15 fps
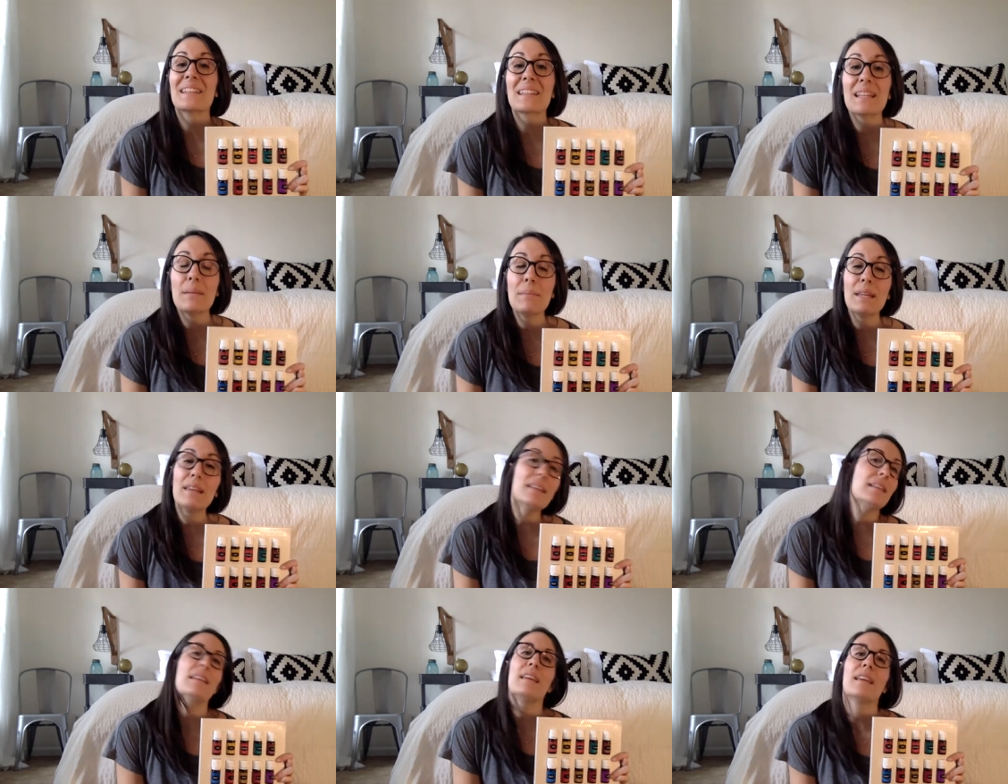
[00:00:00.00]

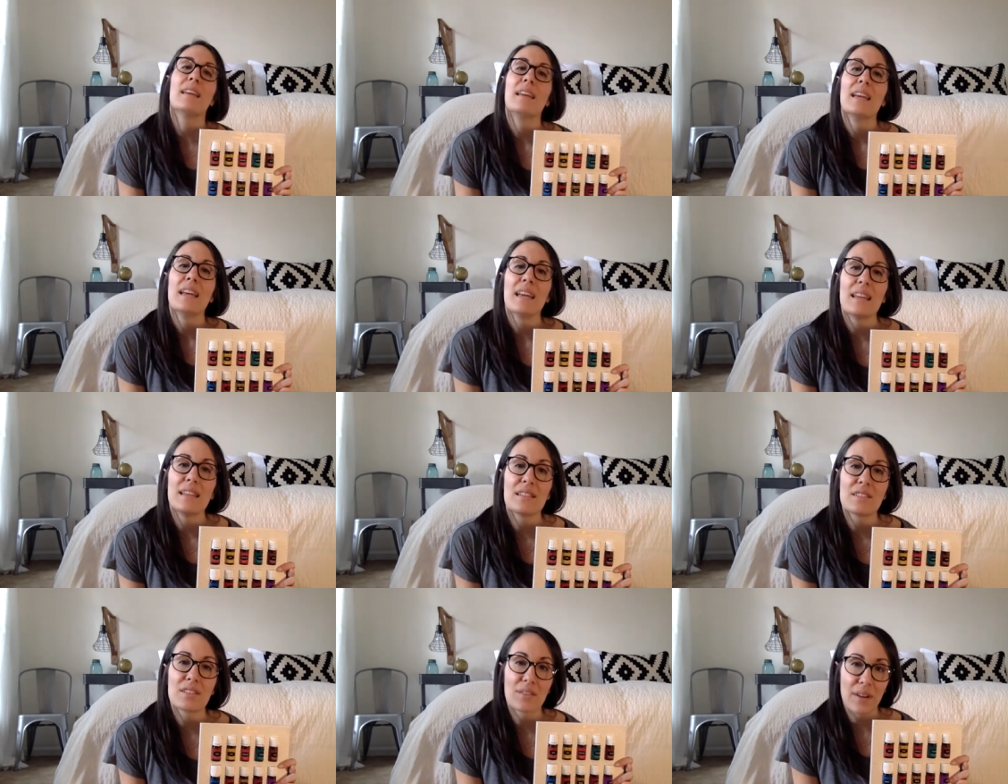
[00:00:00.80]
lemon
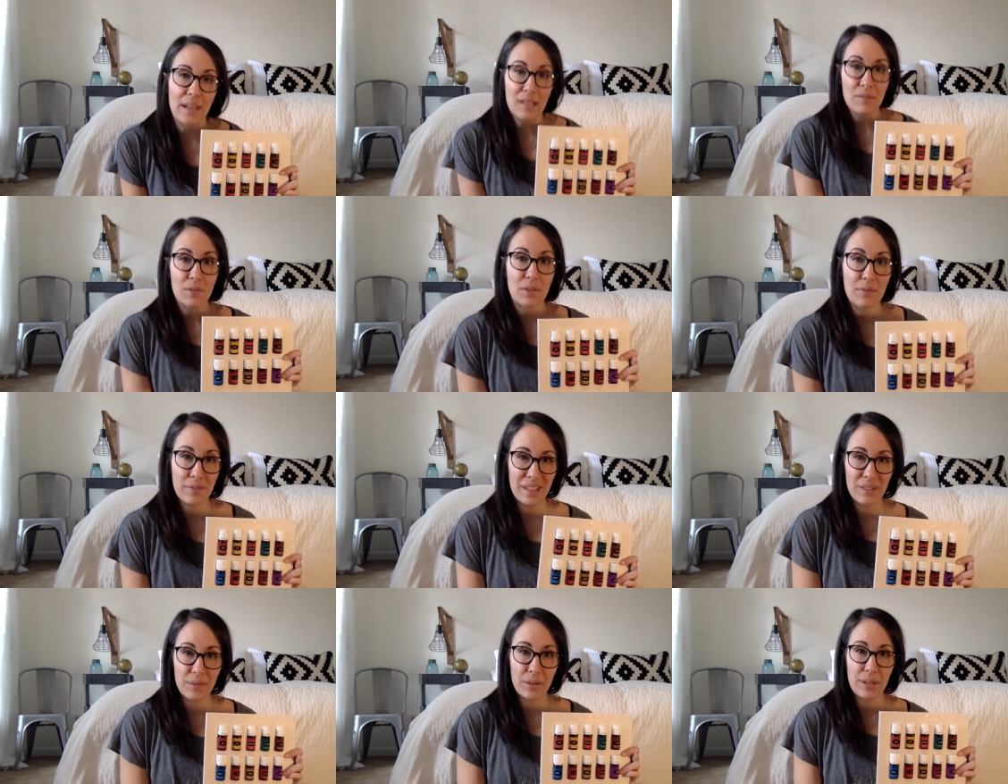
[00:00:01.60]
is great for
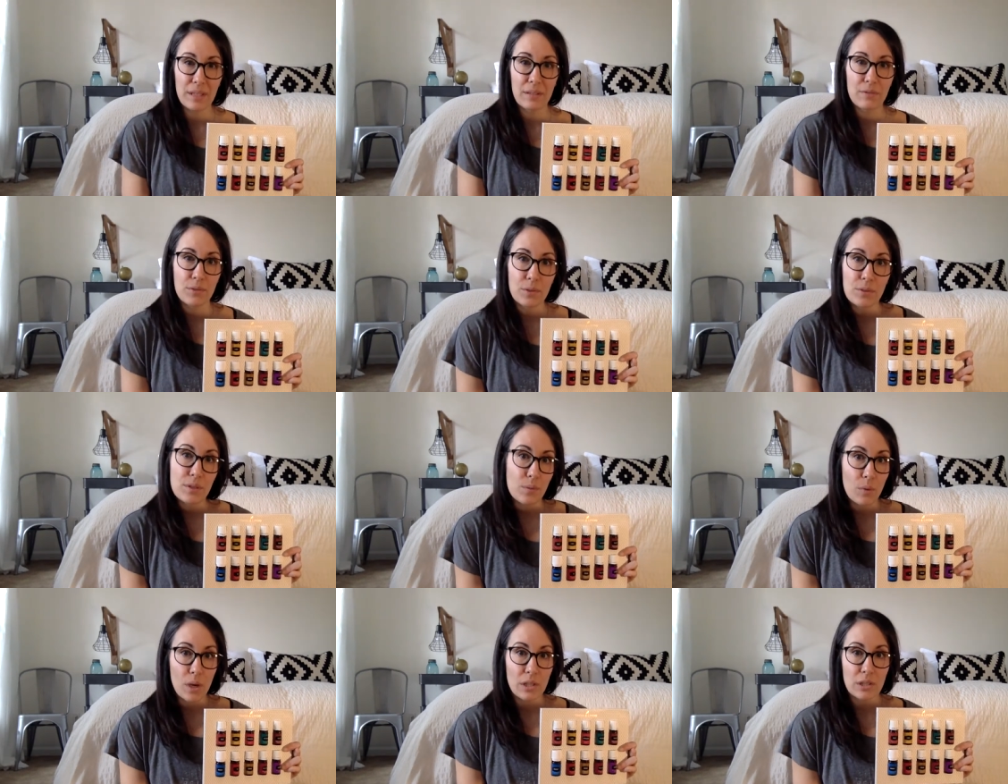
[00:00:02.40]
flavoring foods
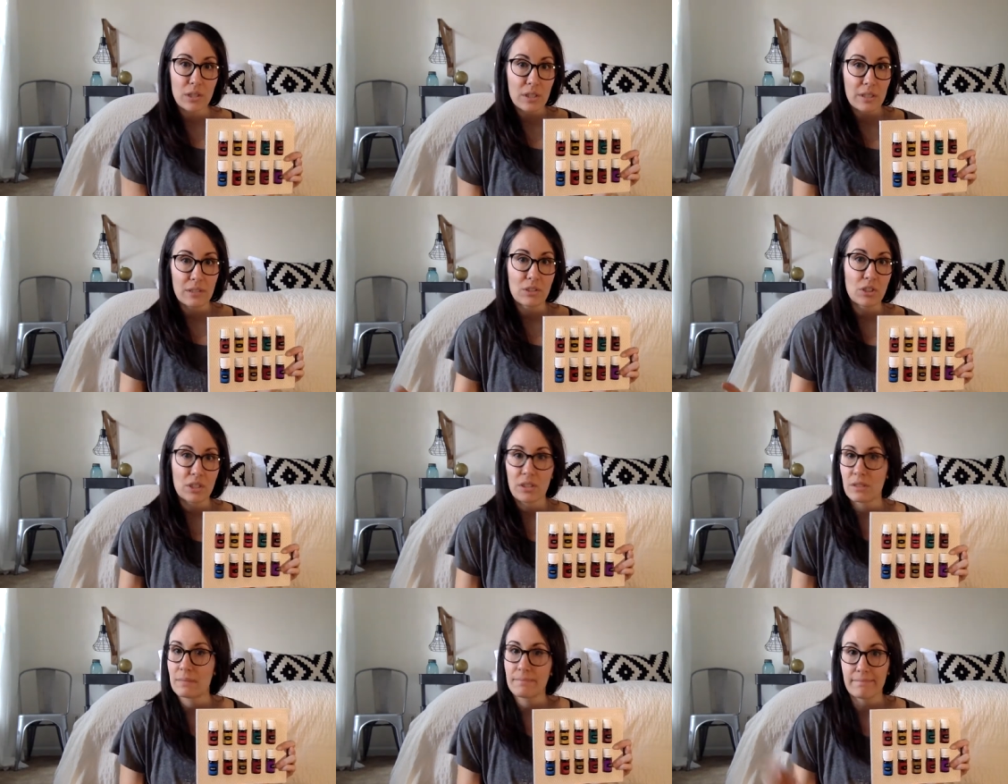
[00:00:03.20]
and water and
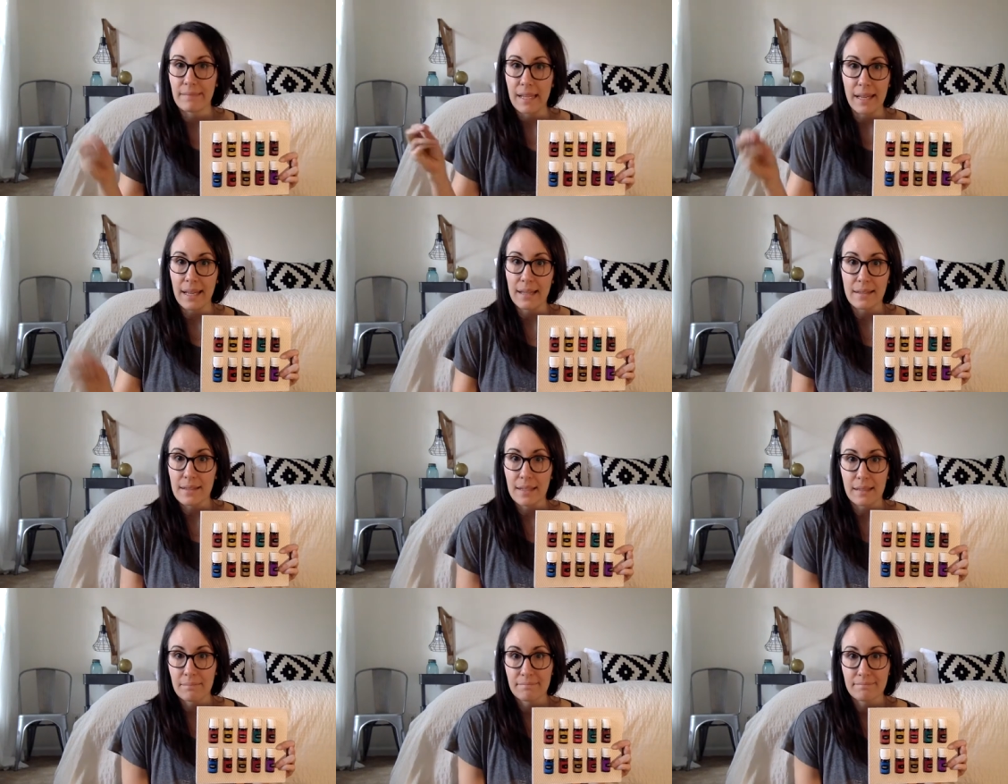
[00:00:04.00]
just
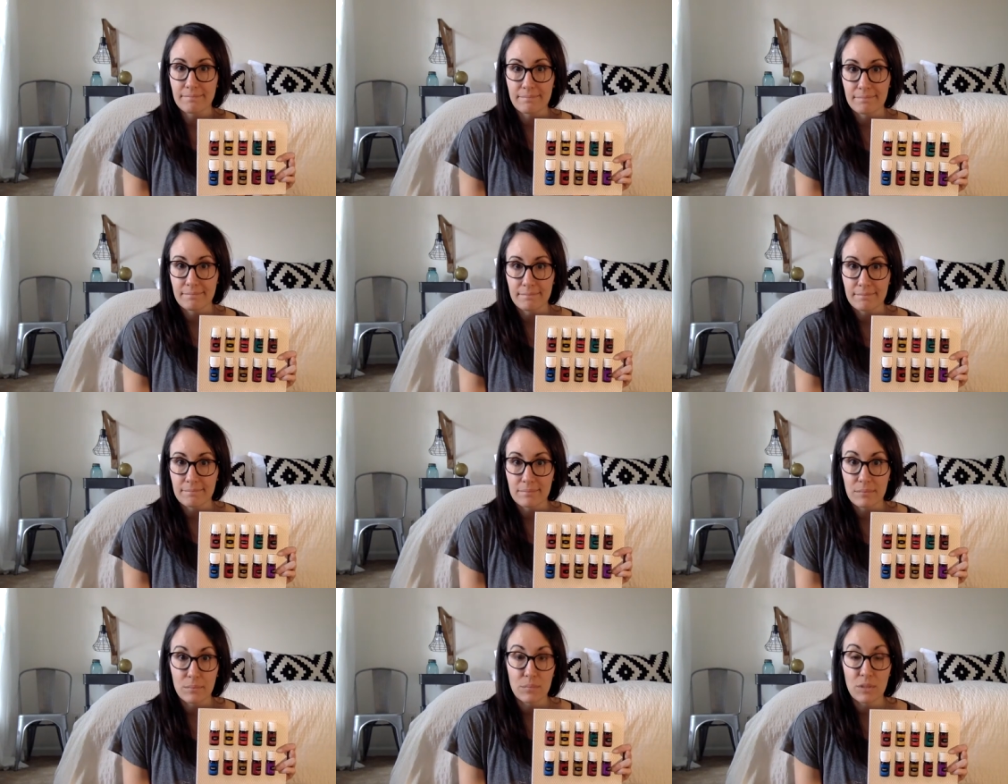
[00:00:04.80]
enhancing
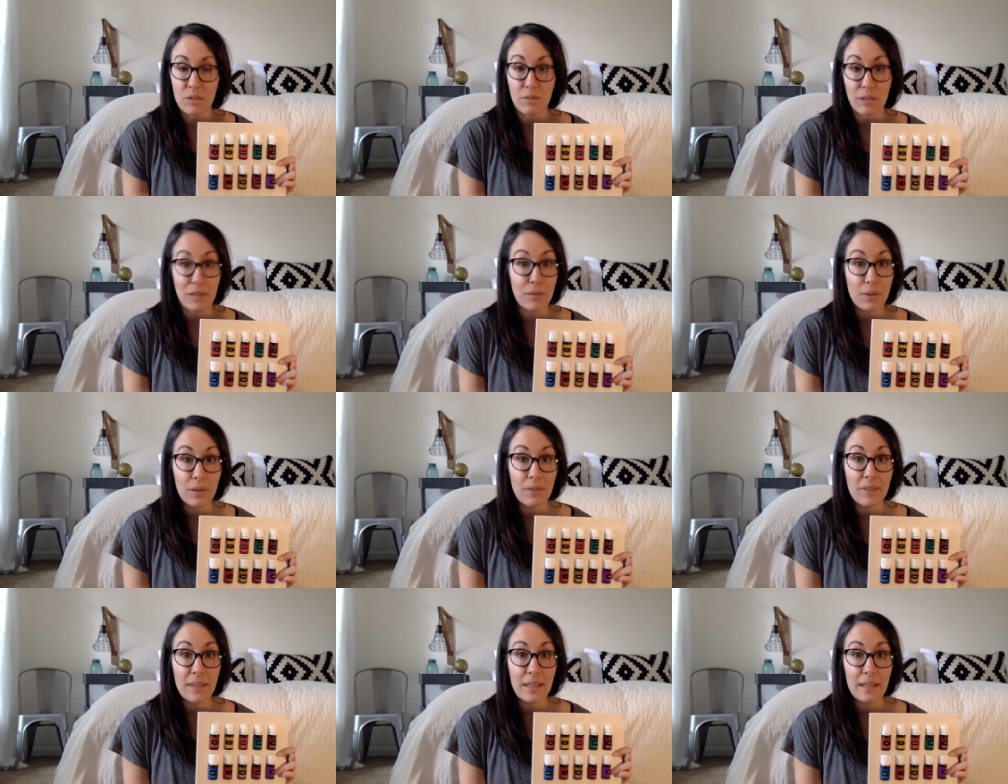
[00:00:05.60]
the flavor
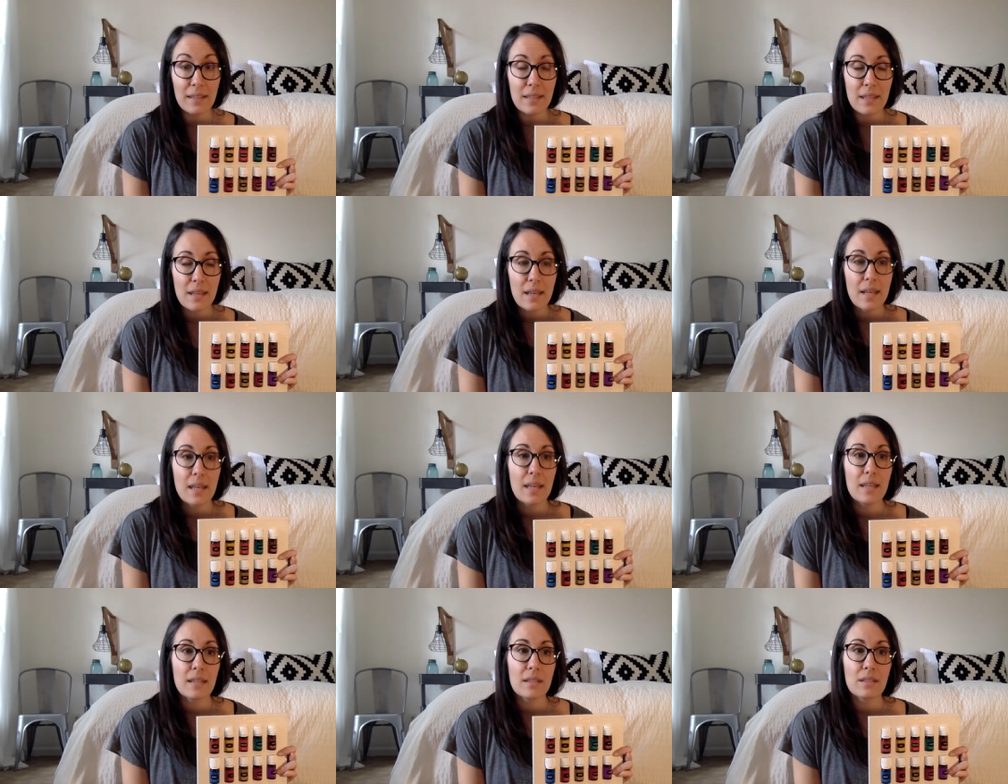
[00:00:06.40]
of things.
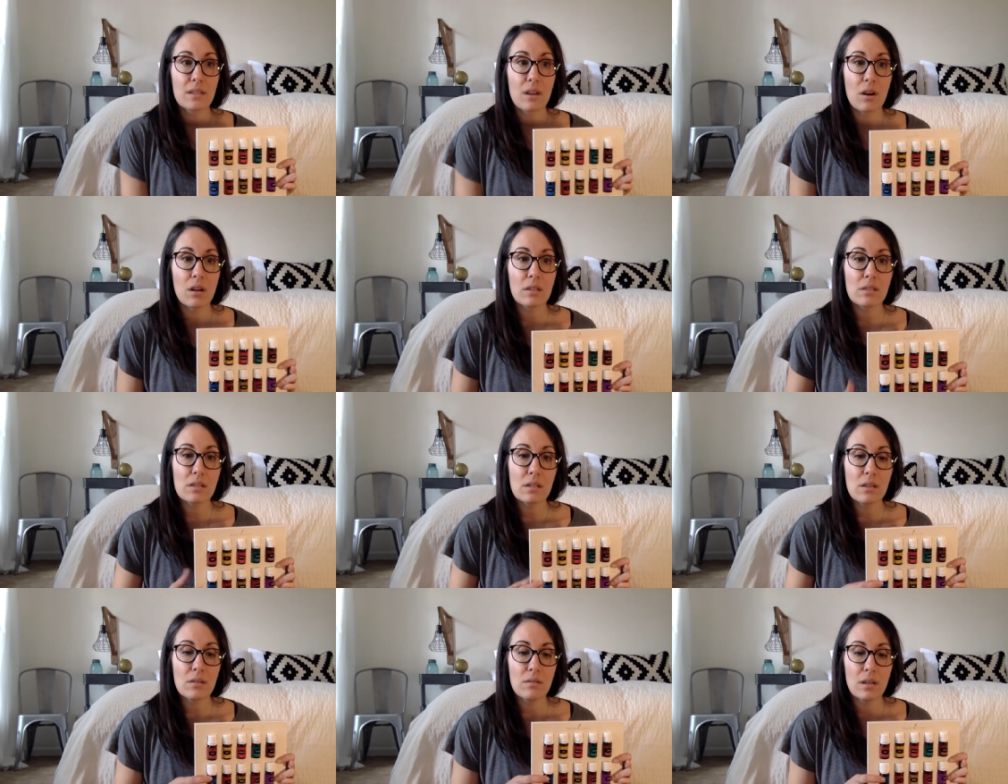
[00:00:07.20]
It is
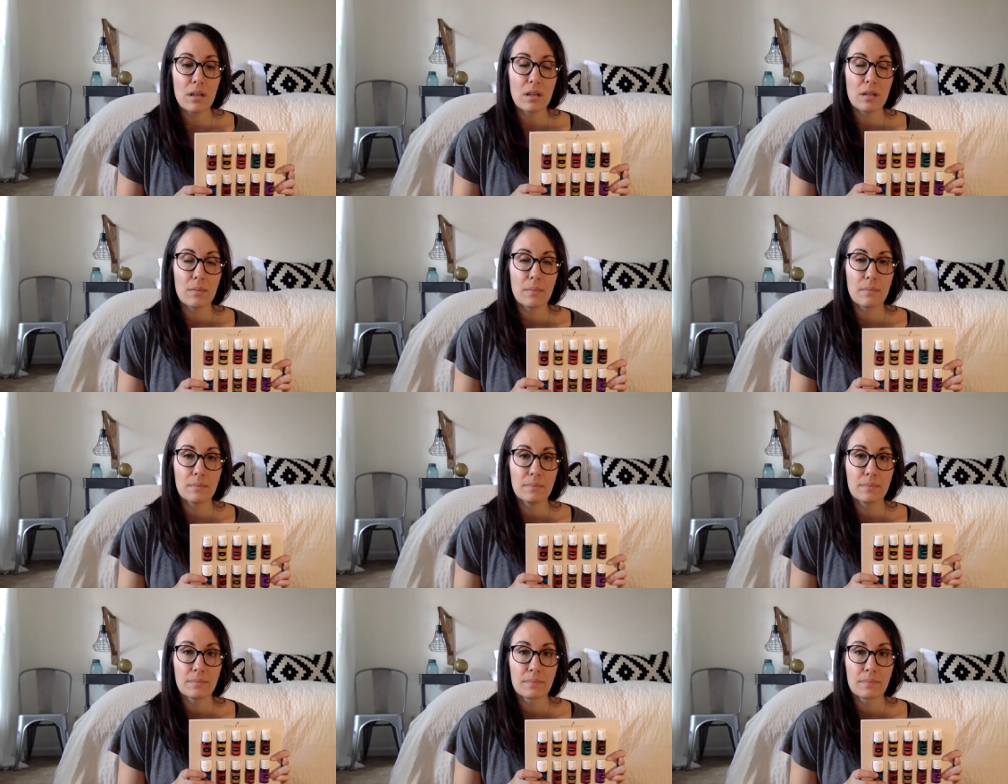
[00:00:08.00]
also um,